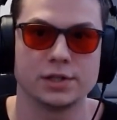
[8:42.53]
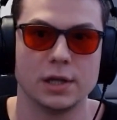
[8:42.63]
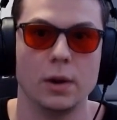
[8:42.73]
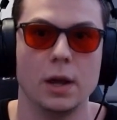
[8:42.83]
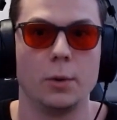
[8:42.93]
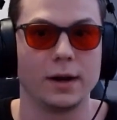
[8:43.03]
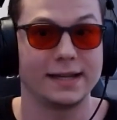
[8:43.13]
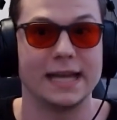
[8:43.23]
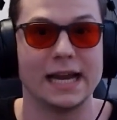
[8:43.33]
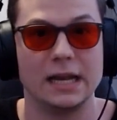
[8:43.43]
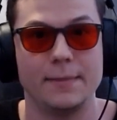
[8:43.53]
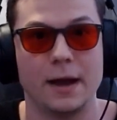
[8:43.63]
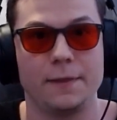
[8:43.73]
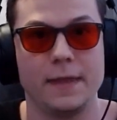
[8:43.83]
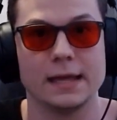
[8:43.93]
So we're excited
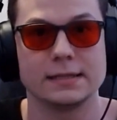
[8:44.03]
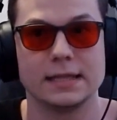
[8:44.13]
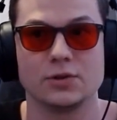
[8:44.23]
about this. Okay.